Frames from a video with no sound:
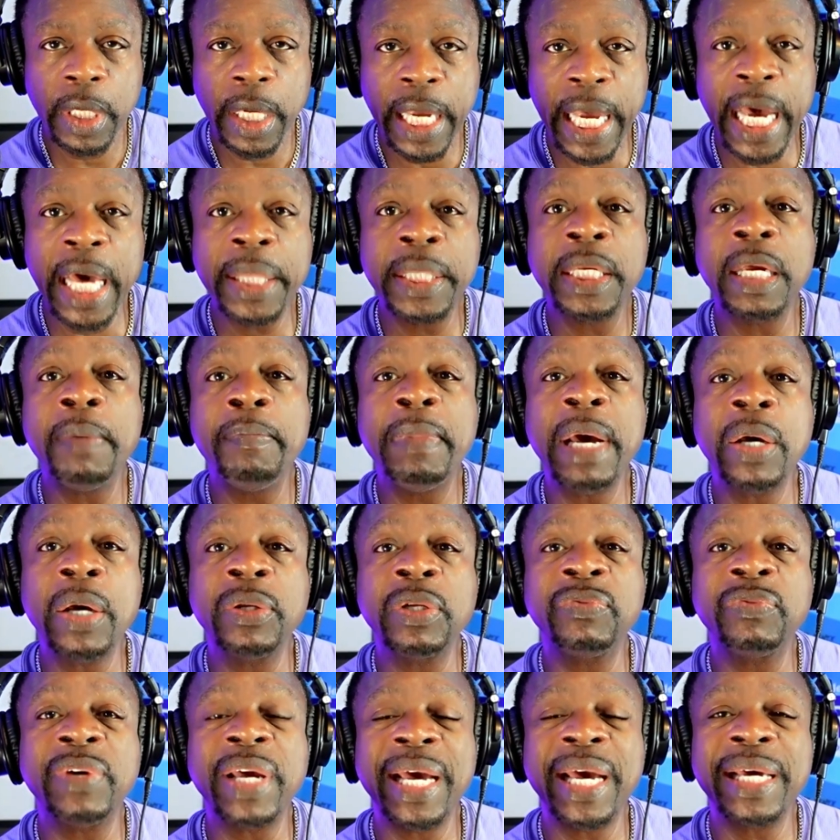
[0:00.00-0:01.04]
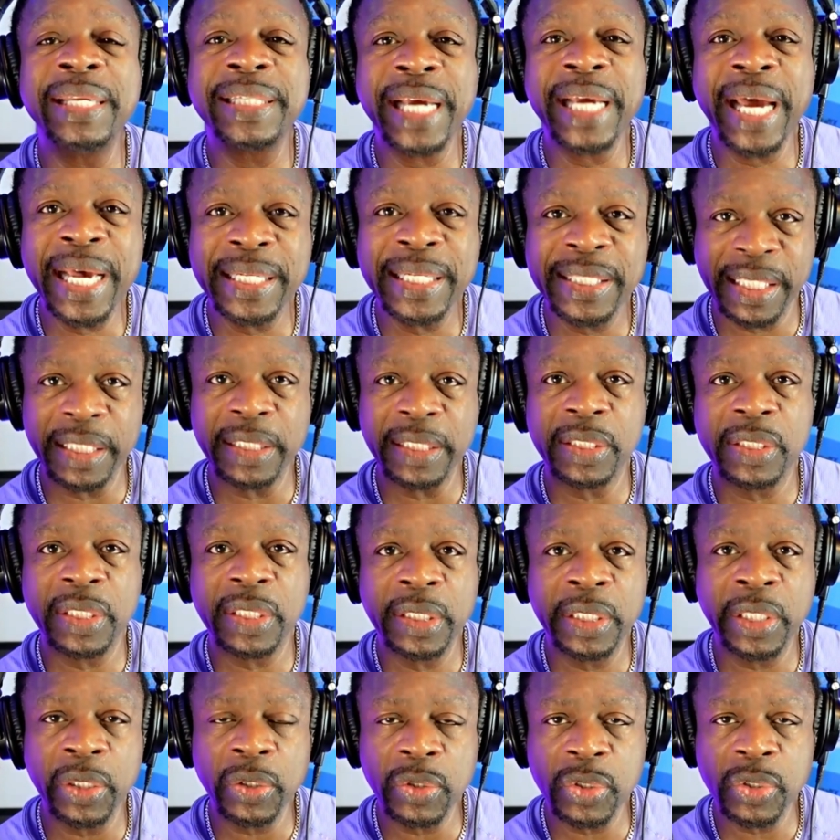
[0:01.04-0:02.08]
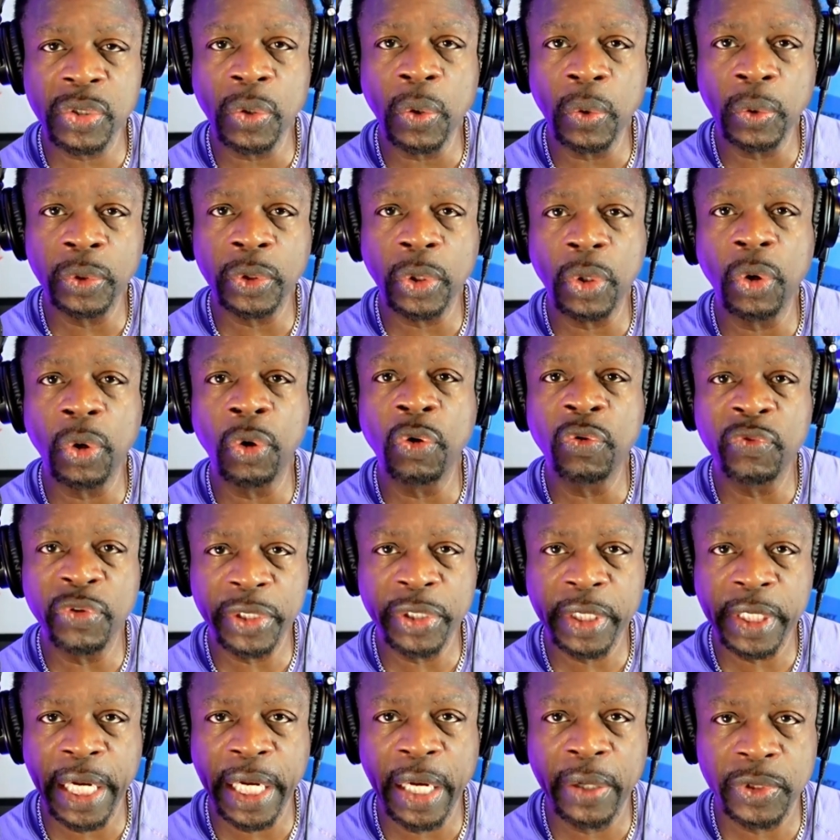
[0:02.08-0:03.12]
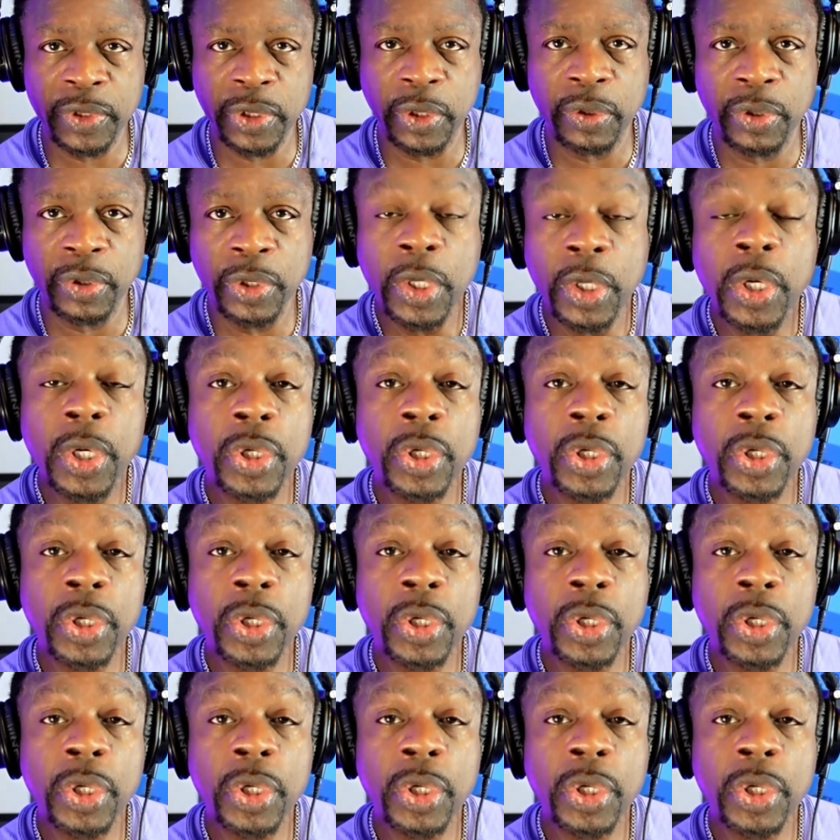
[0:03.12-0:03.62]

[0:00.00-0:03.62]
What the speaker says: and the amount of antacids that are sold over the counter.